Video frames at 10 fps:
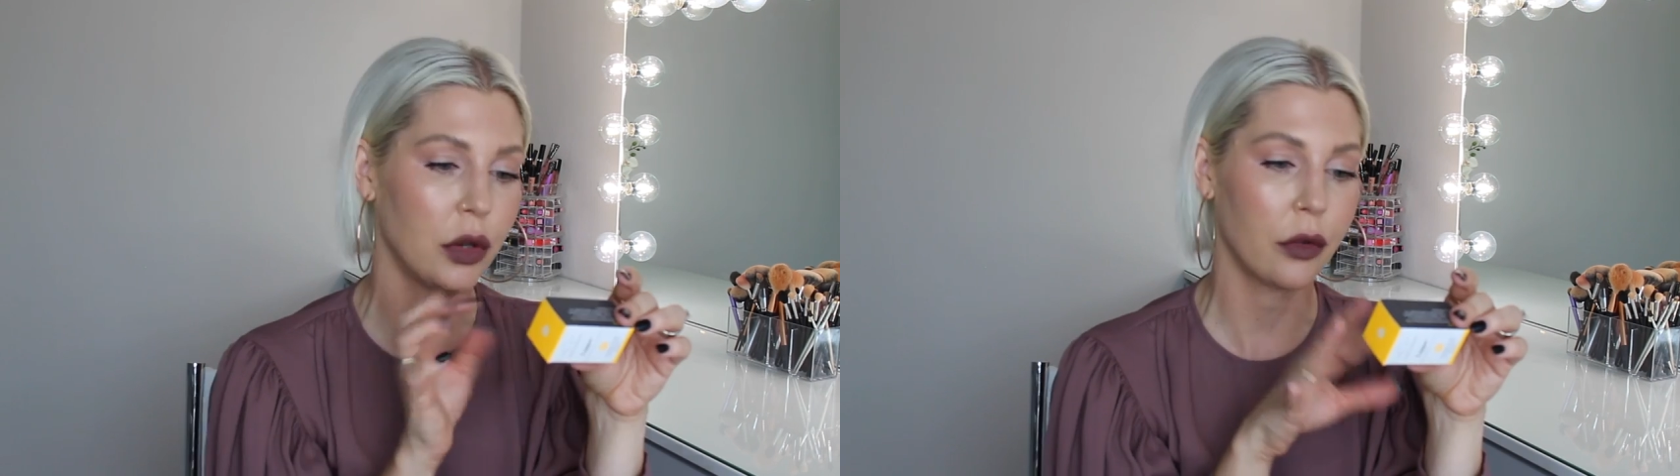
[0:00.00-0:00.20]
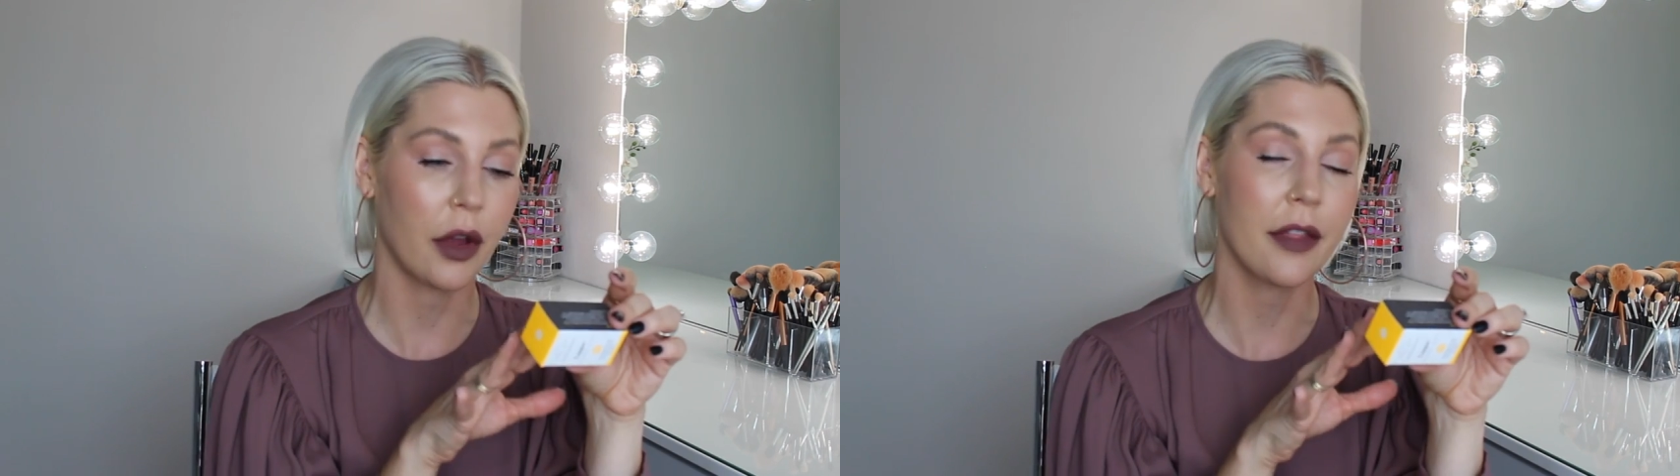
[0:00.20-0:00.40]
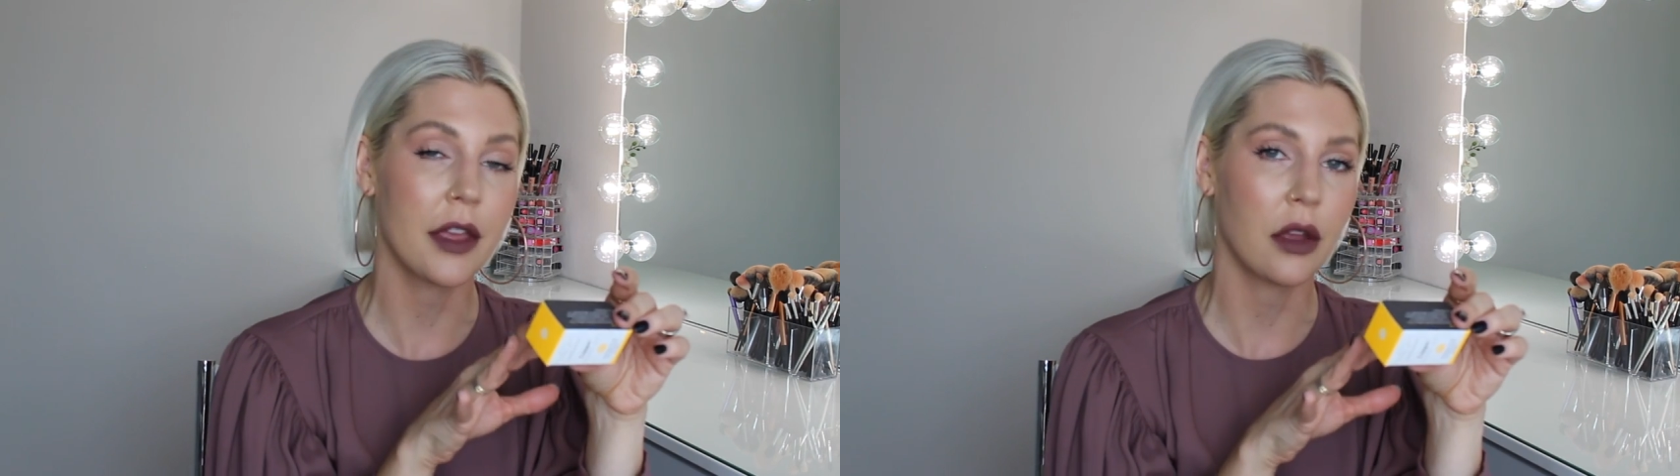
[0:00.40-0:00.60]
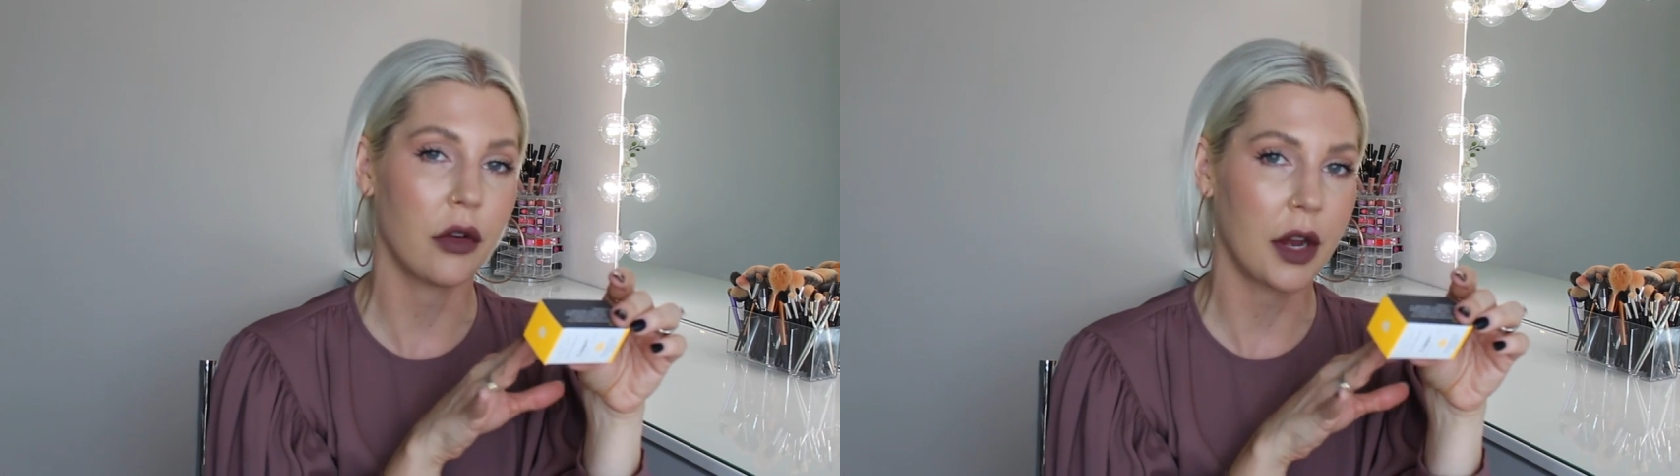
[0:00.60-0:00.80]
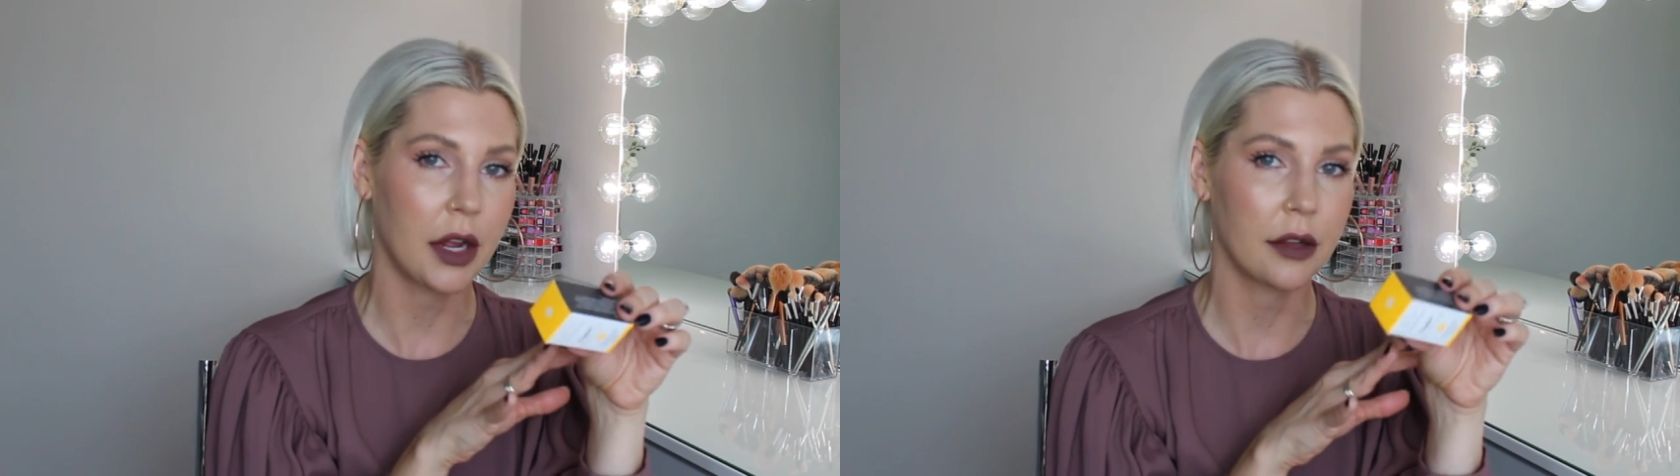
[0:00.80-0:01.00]
When you look at the
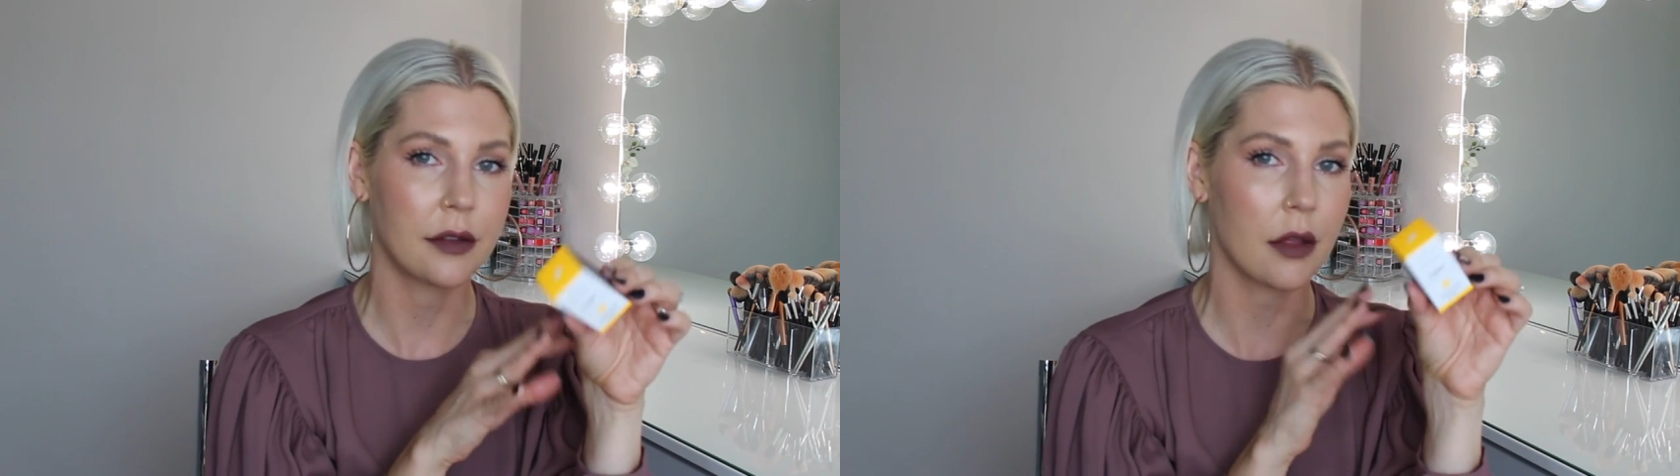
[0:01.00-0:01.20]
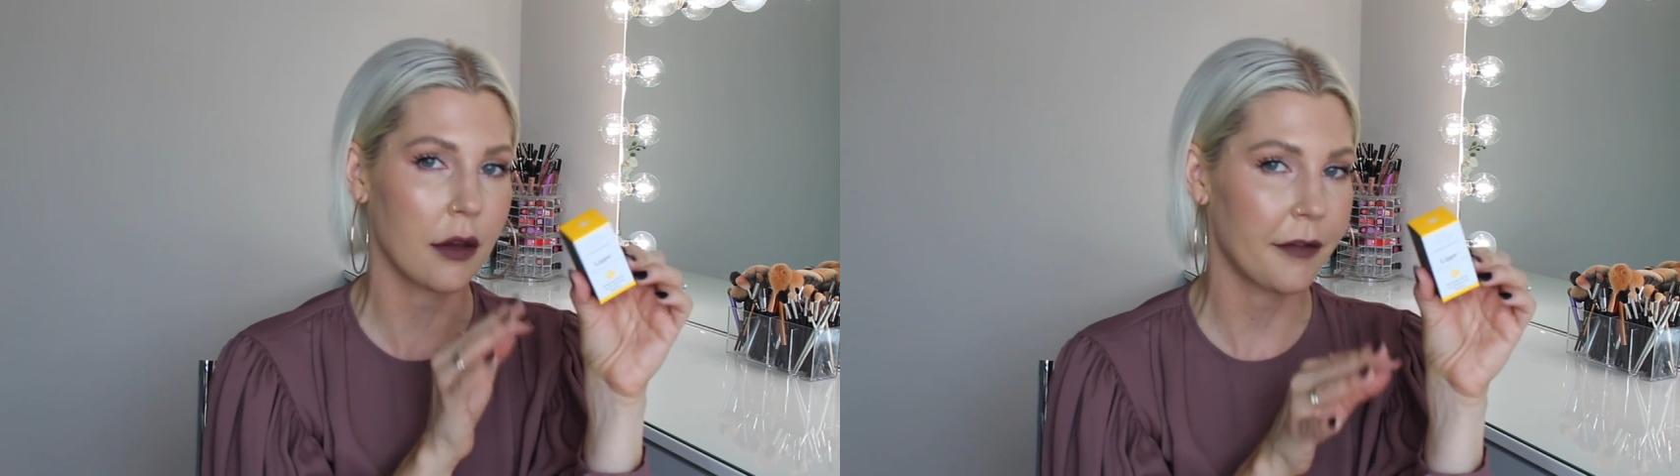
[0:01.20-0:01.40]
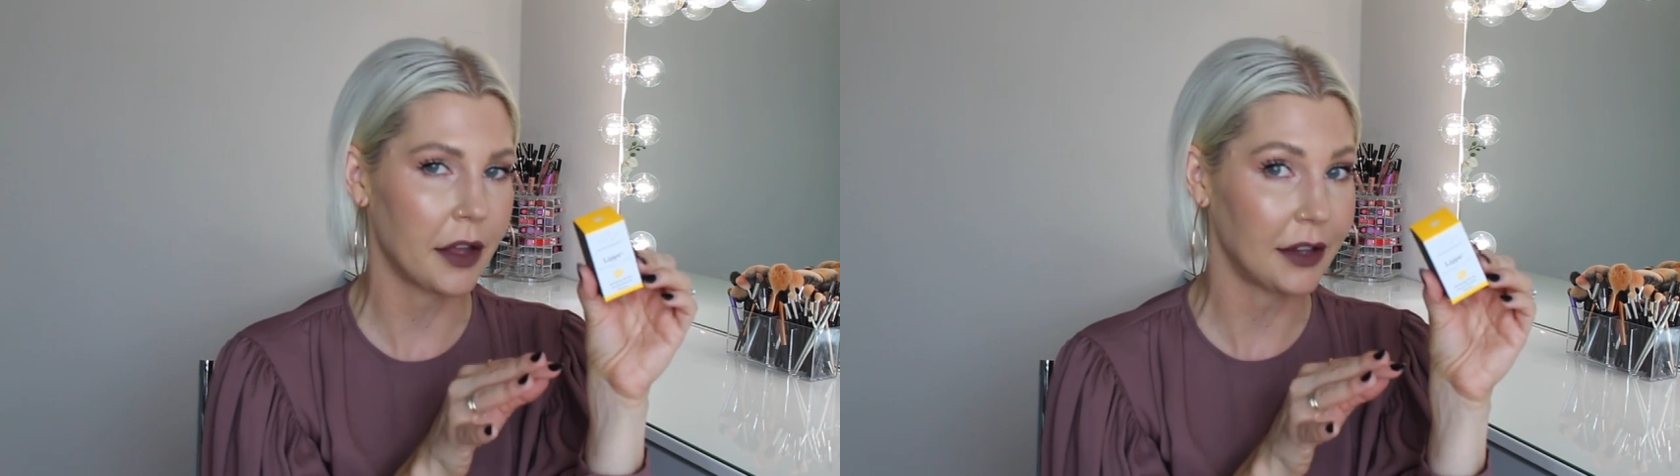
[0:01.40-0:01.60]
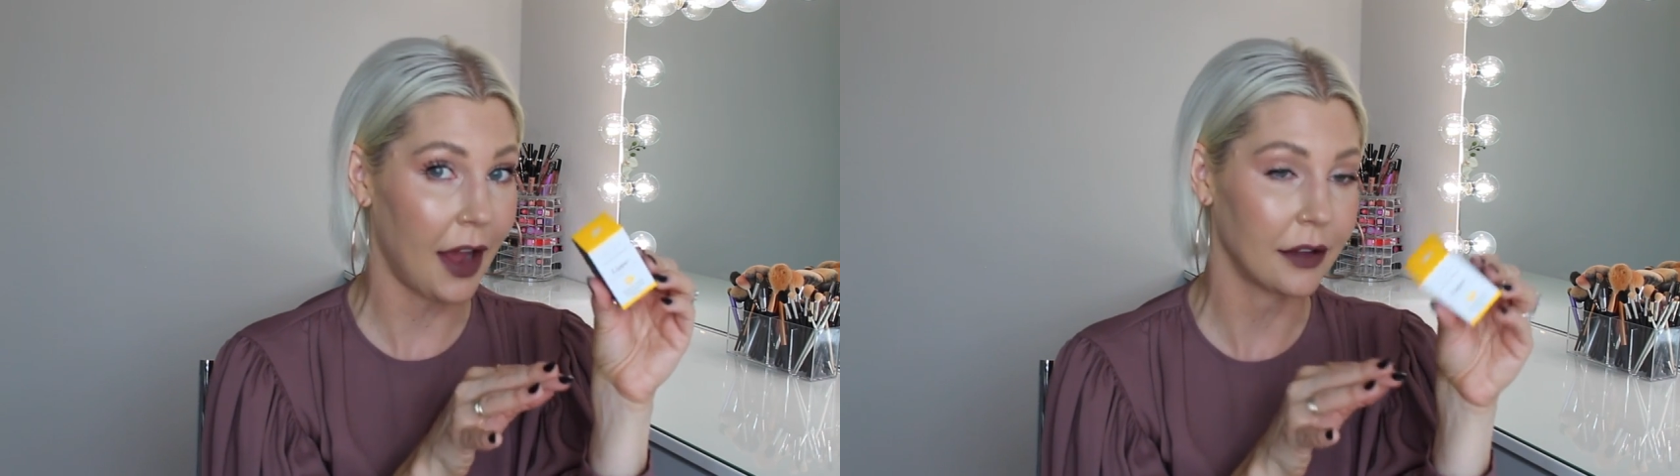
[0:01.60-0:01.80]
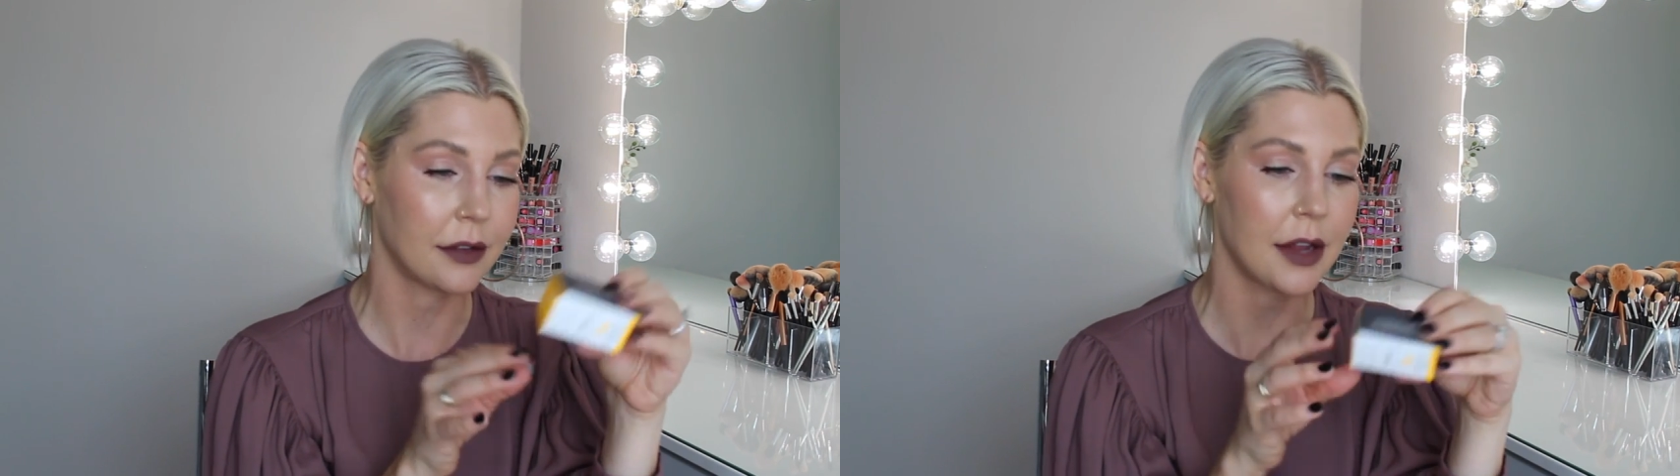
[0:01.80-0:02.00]
ingredients, they look
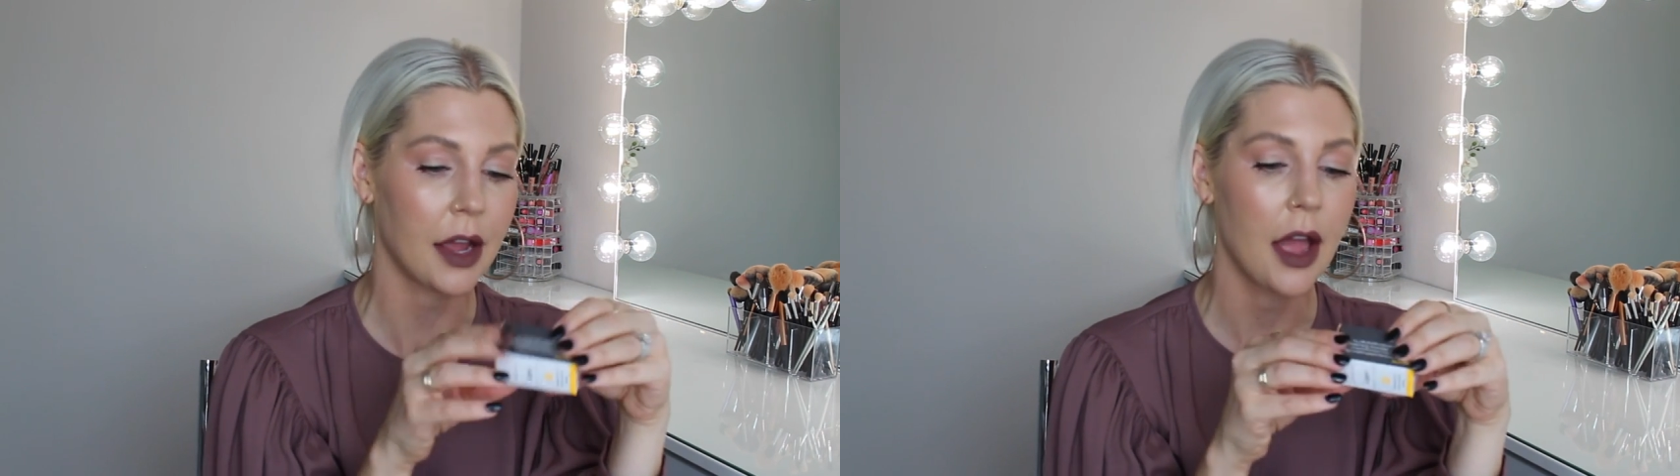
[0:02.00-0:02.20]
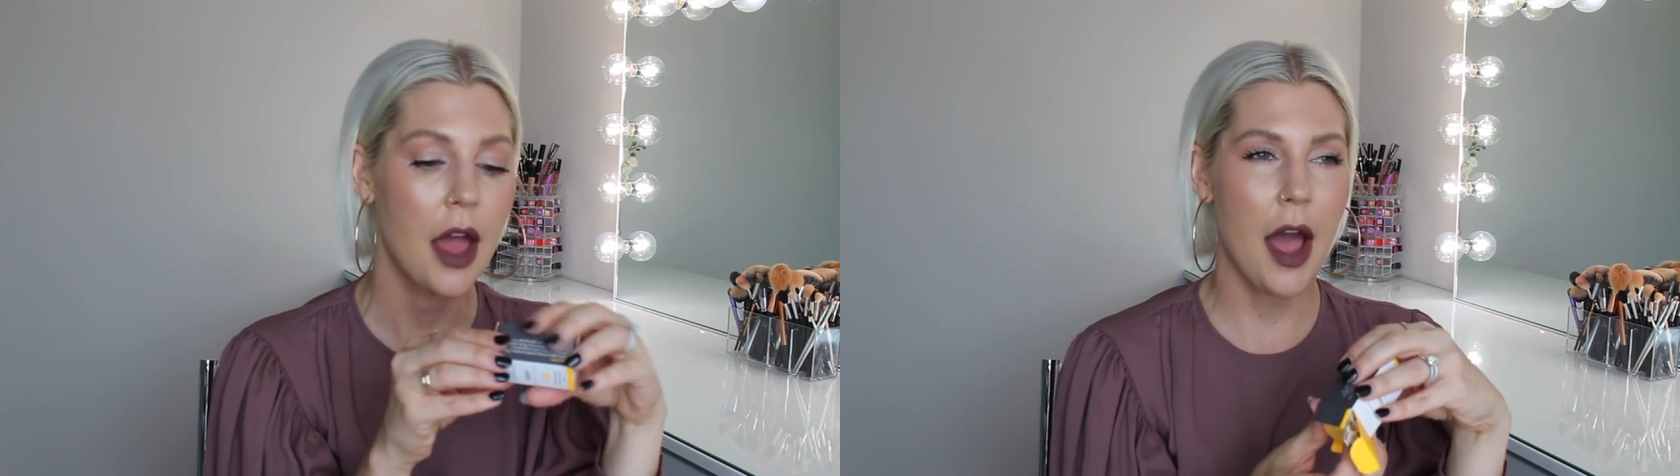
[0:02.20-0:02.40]
fantastic.